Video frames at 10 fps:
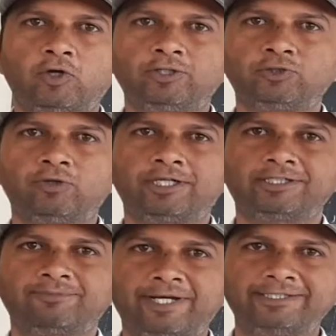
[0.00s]
morning
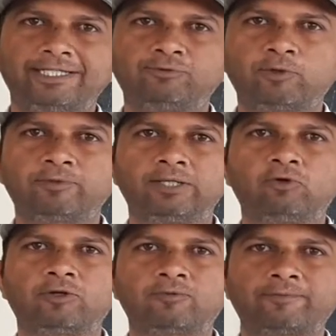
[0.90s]
students, myself Sukhdev
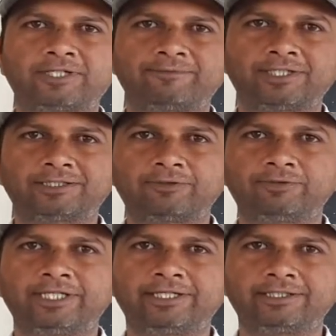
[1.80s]
from Shakti
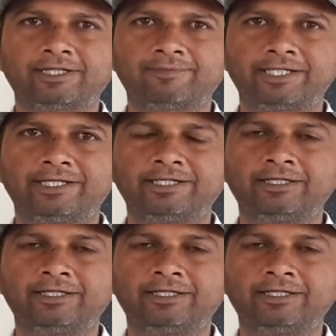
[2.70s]
and Math.